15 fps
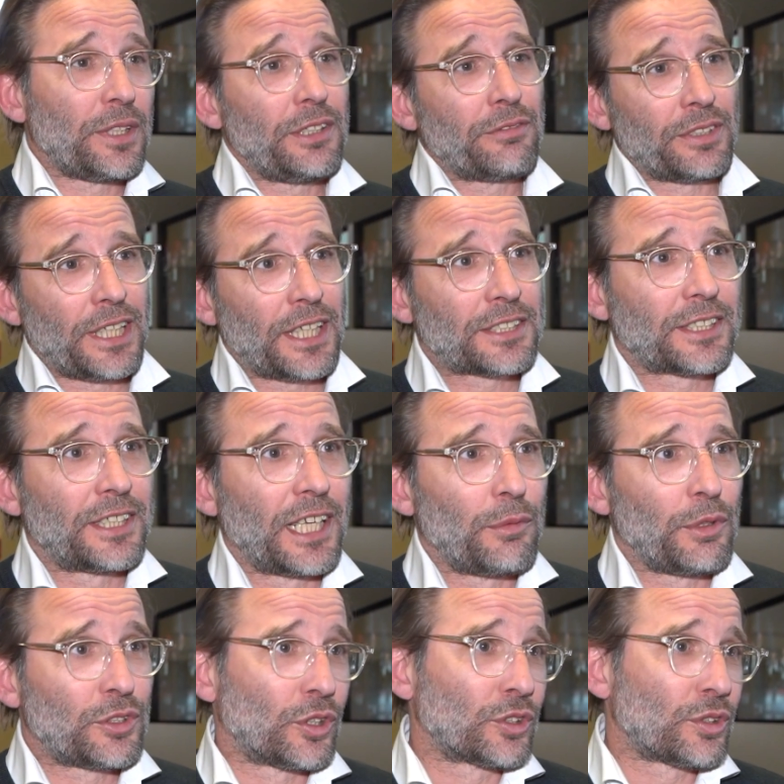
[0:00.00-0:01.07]
Even yesterday
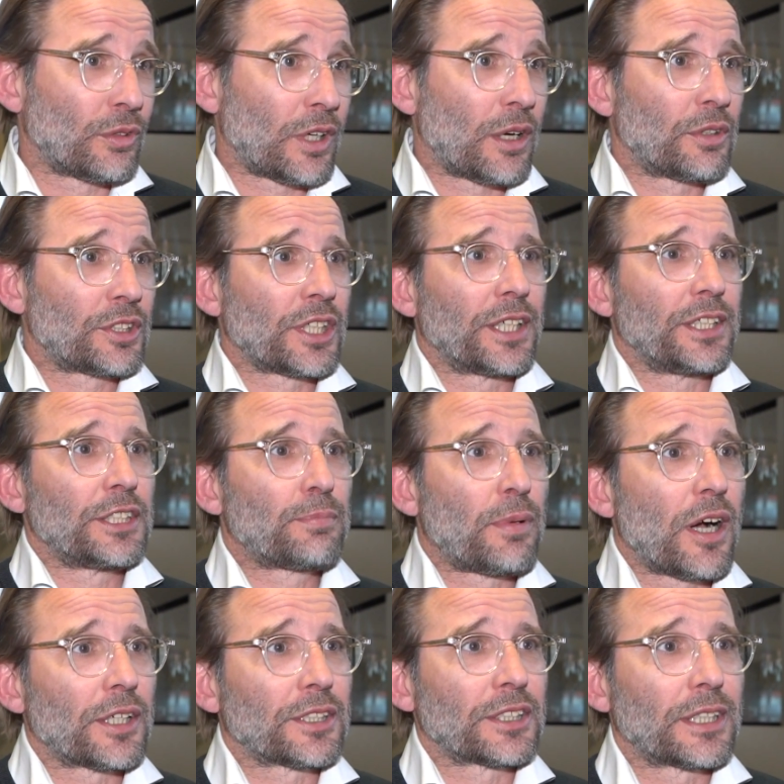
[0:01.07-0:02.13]
we talked to our Chinese
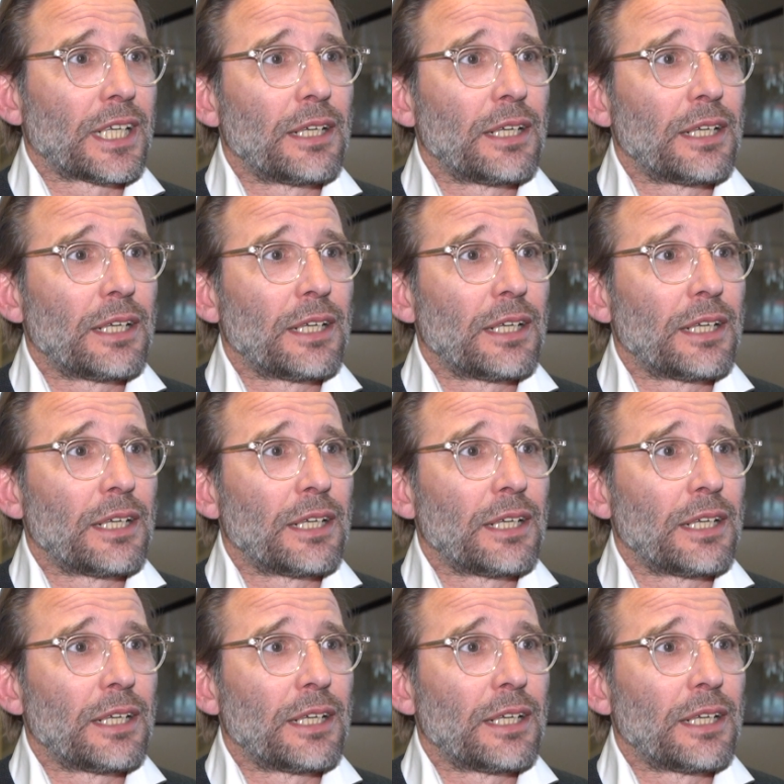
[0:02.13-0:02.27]
partner,